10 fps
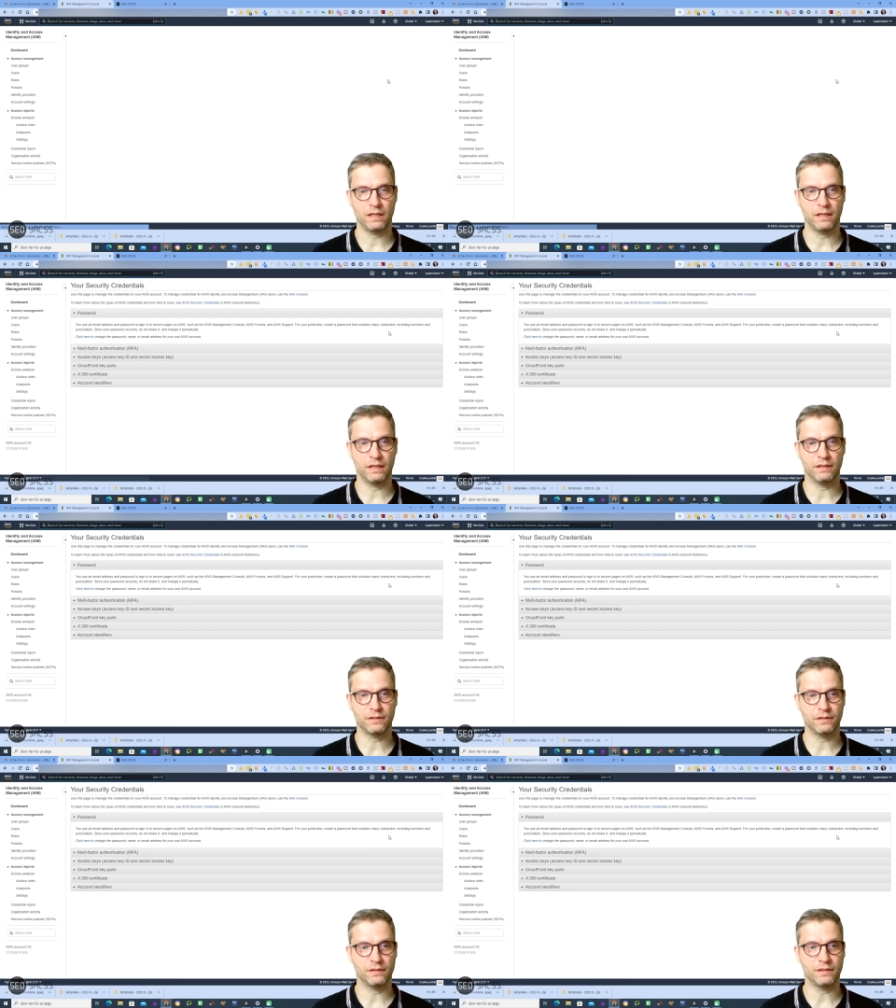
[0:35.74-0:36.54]

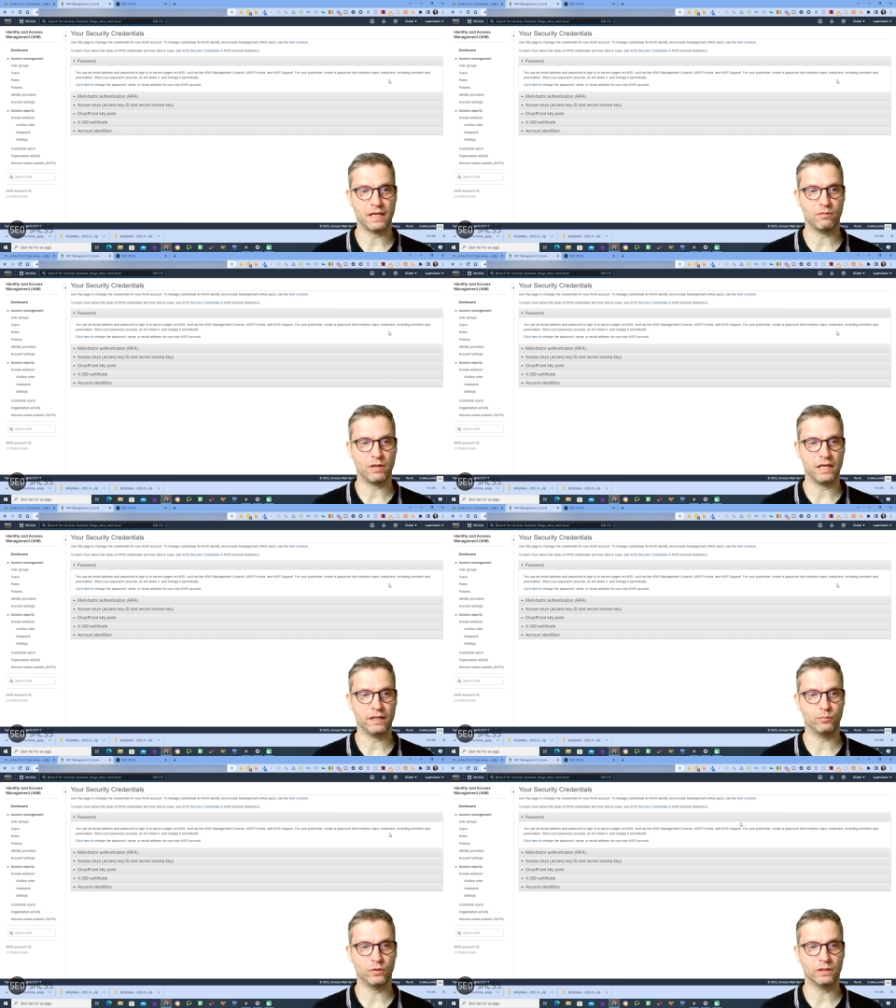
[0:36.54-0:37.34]
and now
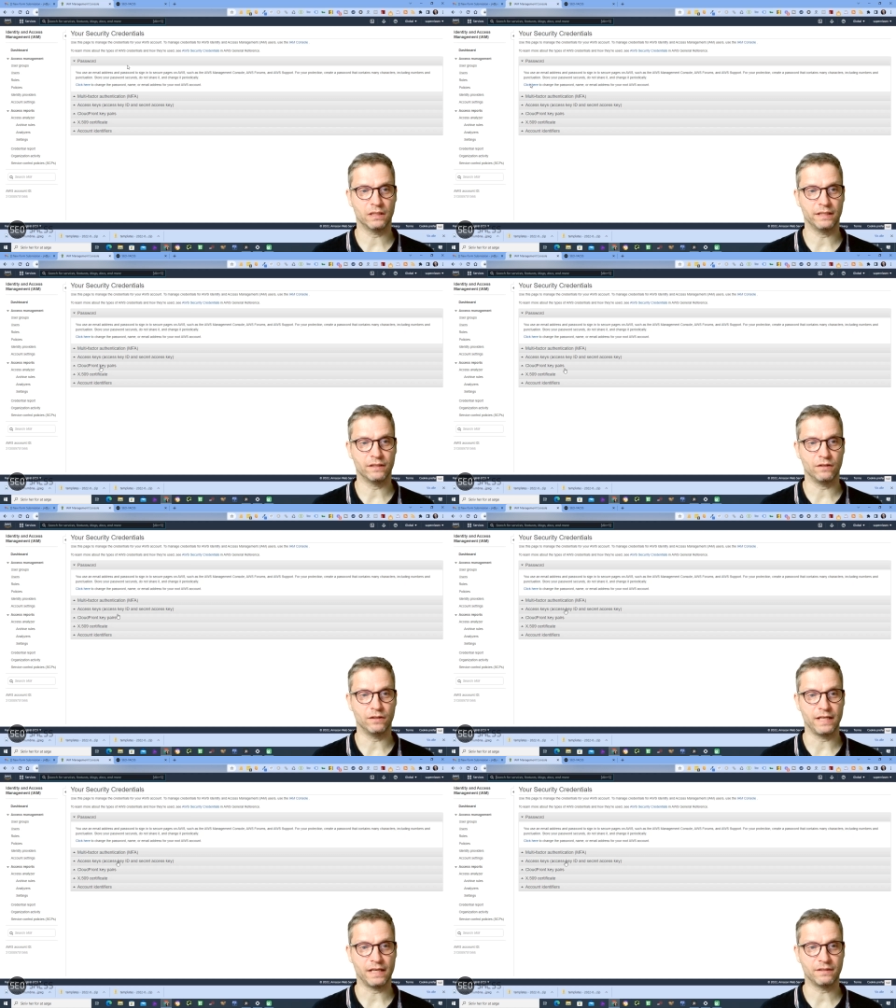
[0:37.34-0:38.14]
I will click
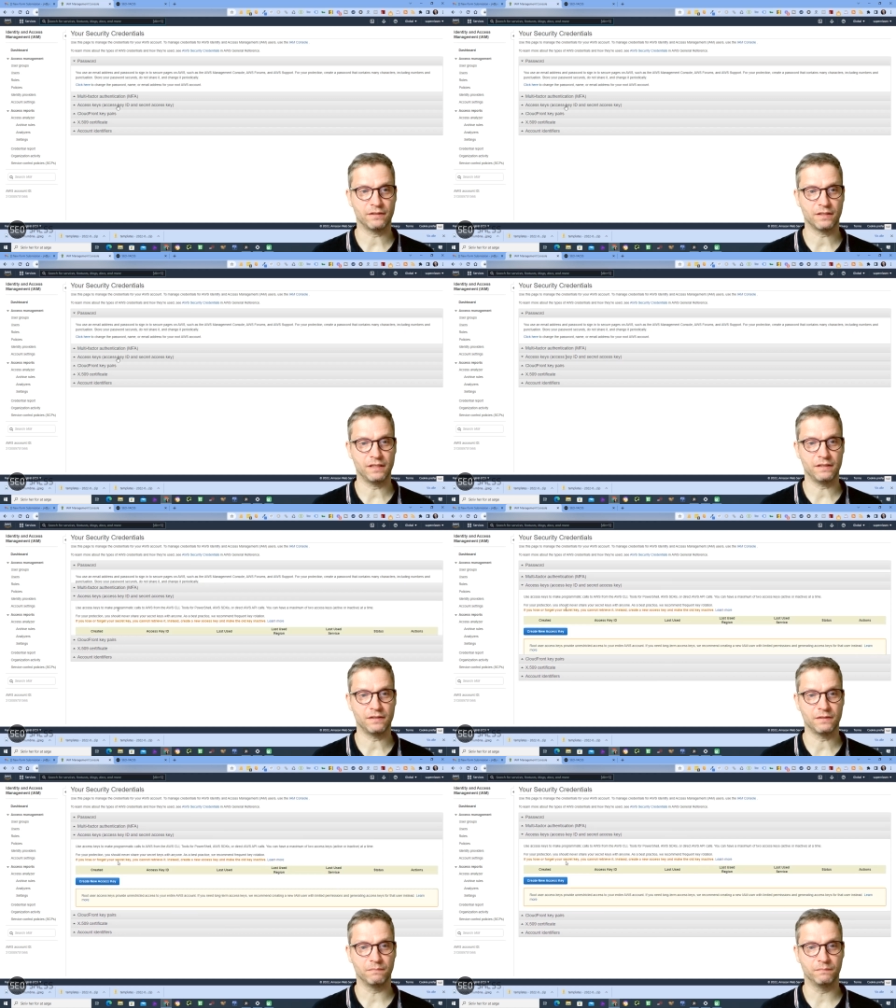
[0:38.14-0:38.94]
on access
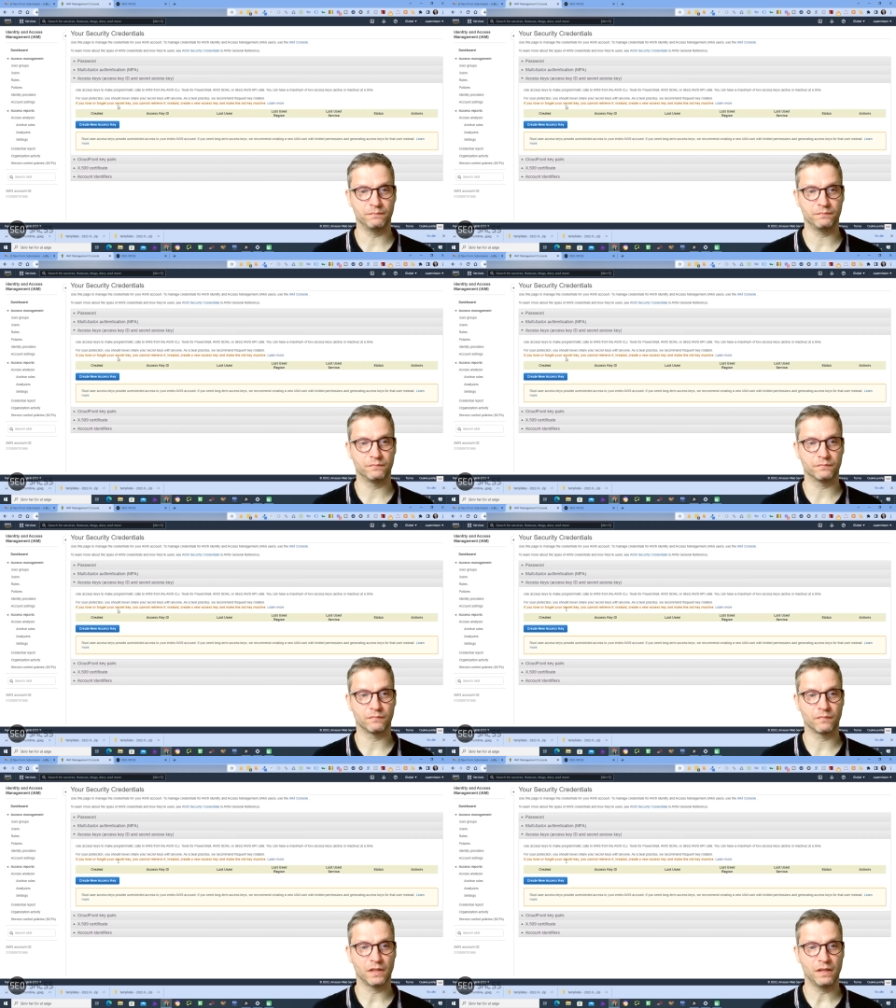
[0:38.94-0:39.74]
keys
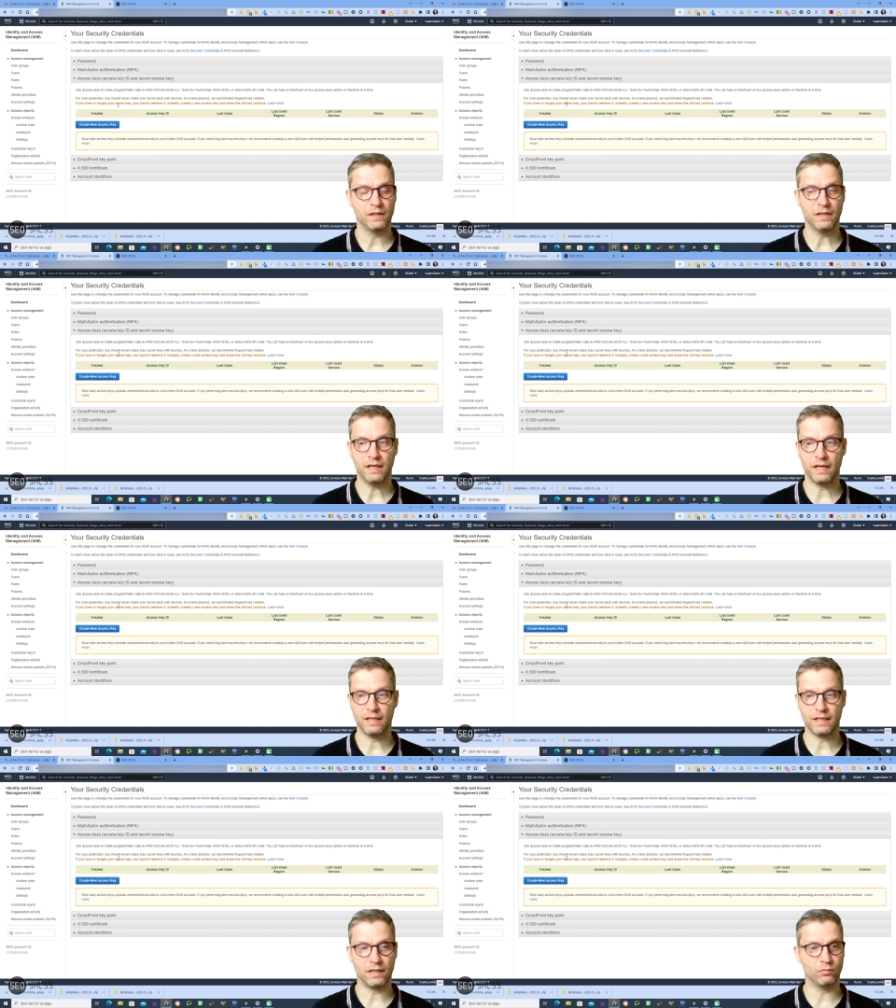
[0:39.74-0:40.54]

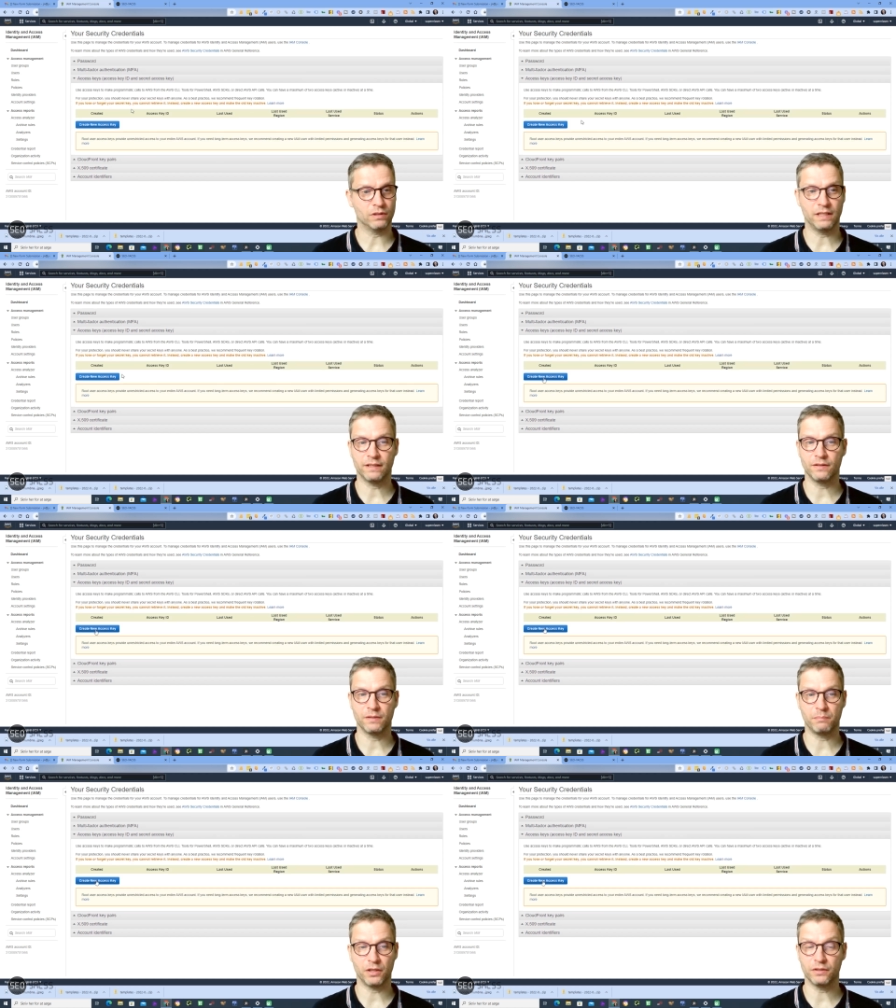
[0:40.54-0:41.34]
and I will click on
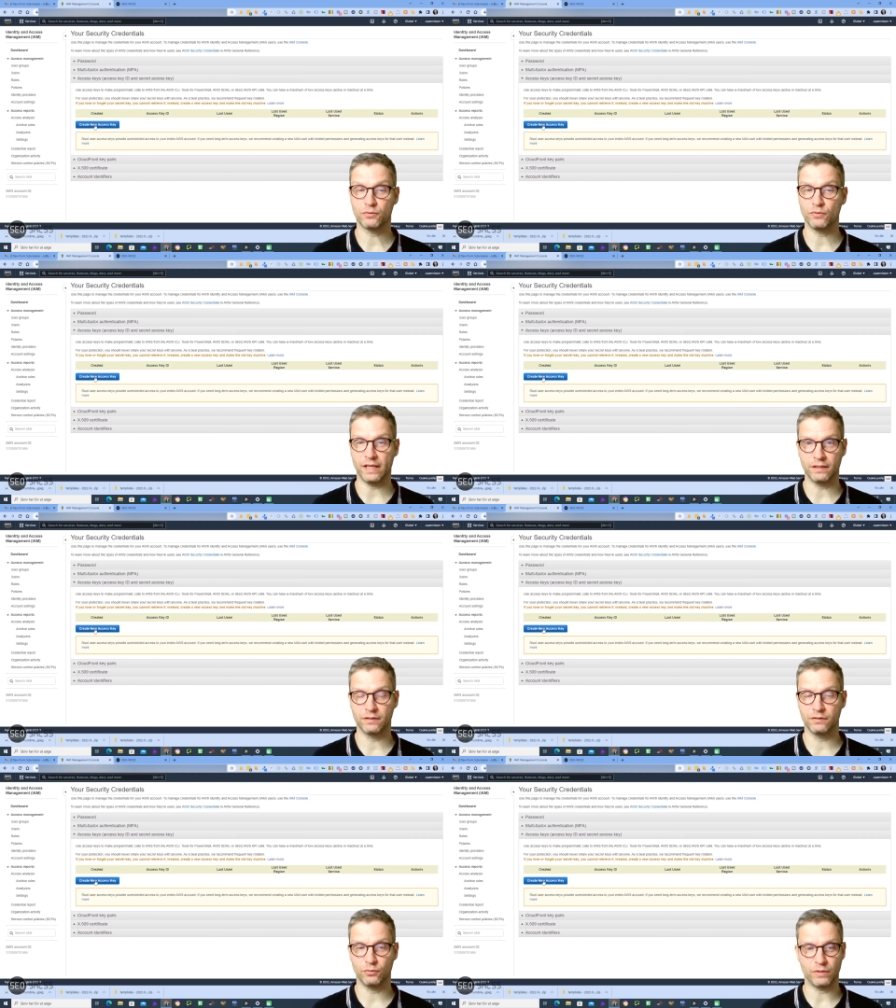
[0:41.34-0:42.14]
the button
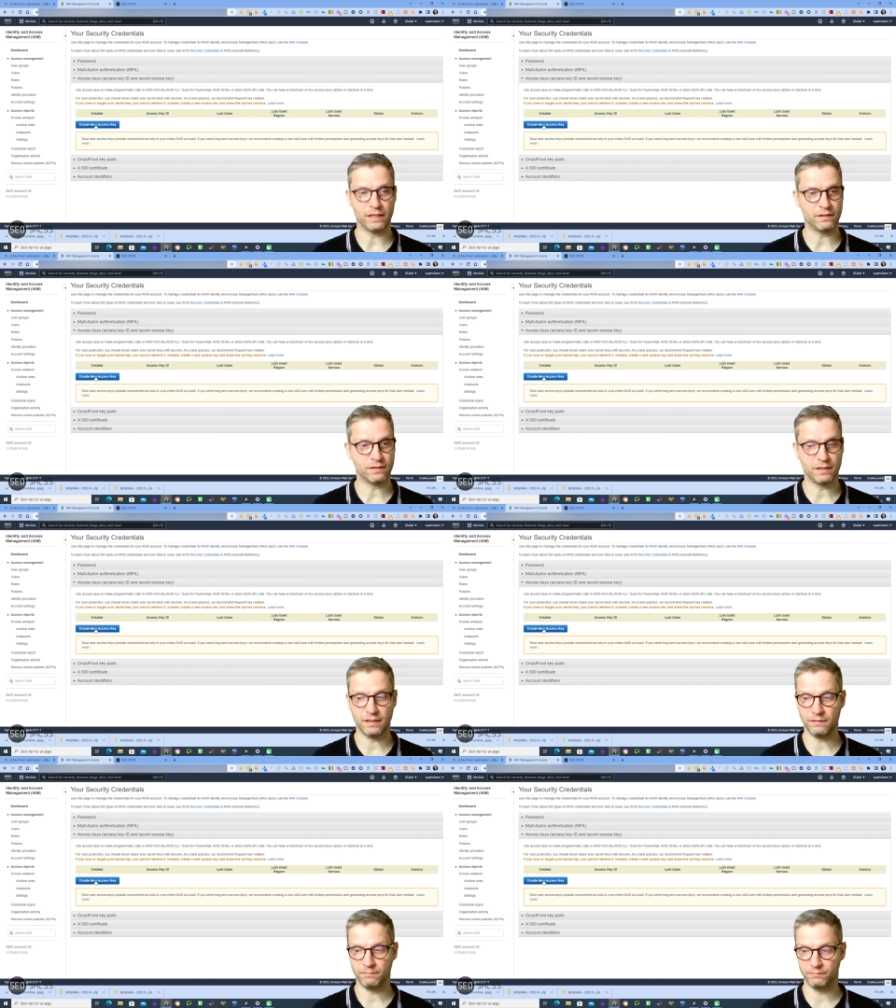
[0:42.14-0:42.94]
create new access
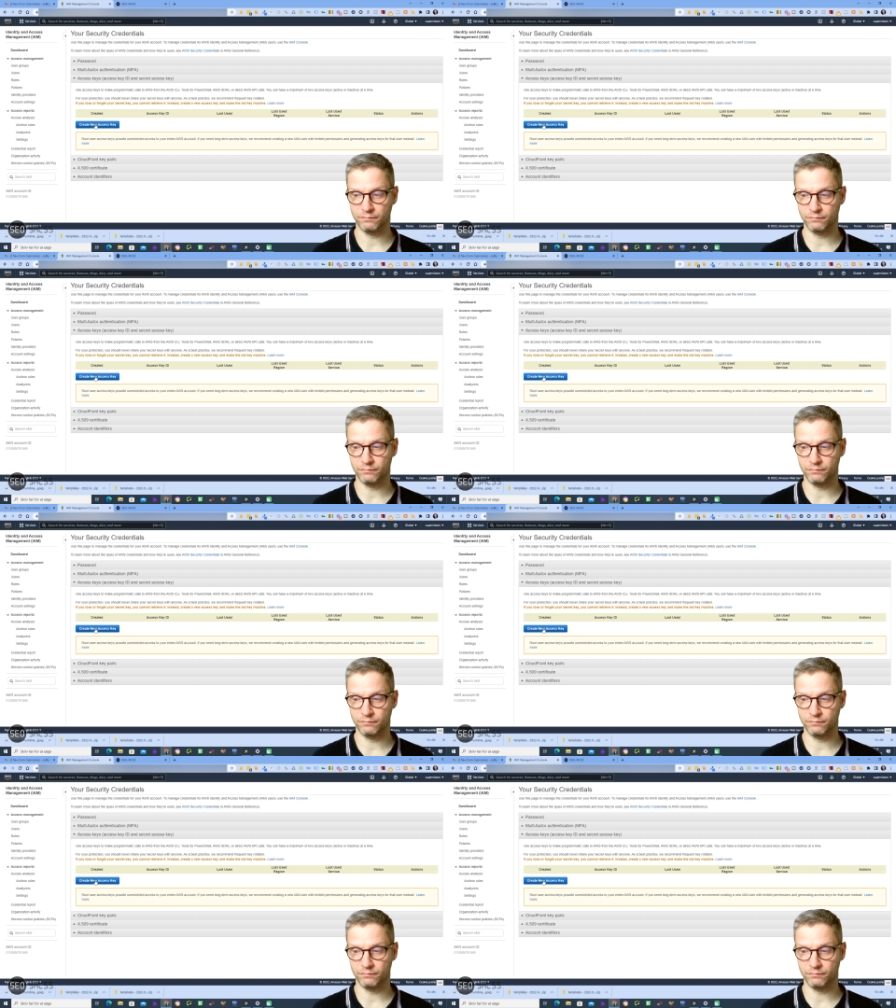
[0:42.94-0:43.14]
key